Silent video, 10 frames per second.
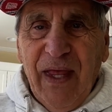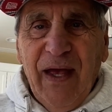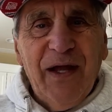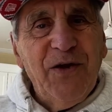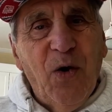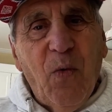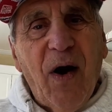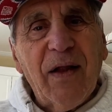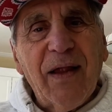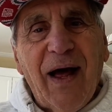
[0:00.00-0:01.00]
And you know
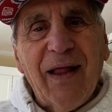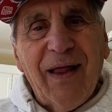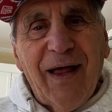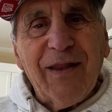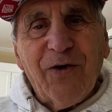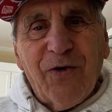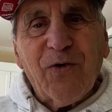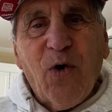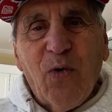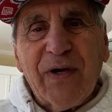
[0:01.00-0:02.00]
what? I learned
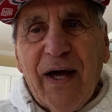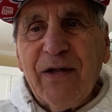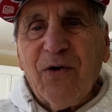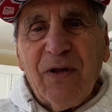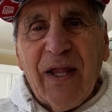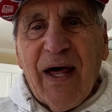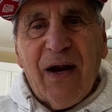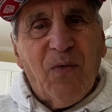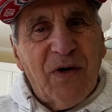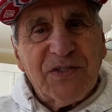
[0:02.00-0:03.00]
going down to Atlanta,
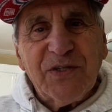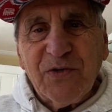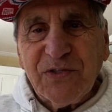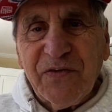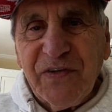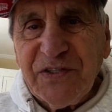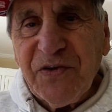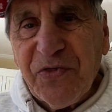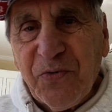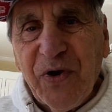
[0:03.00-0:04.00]
watching those
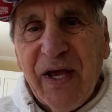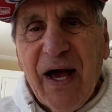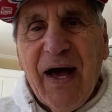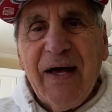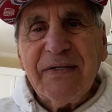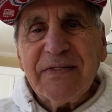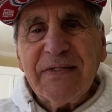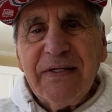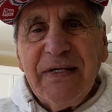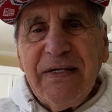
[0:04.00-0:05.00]
Division III guys.
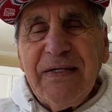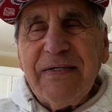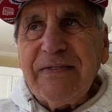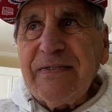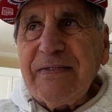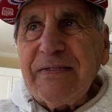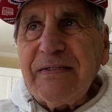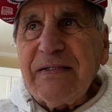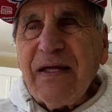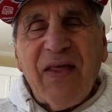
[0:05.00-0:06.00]

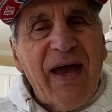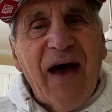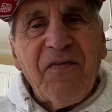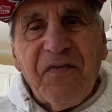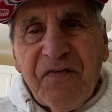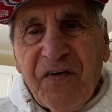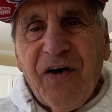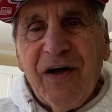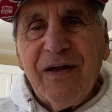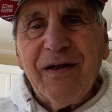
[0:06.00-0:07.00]
They have
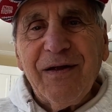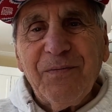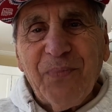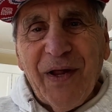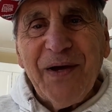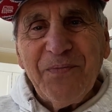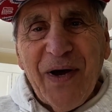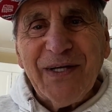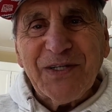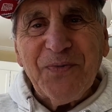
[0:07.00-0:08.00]
fun playing
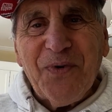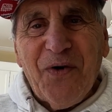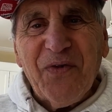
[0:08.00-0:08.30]
basketball.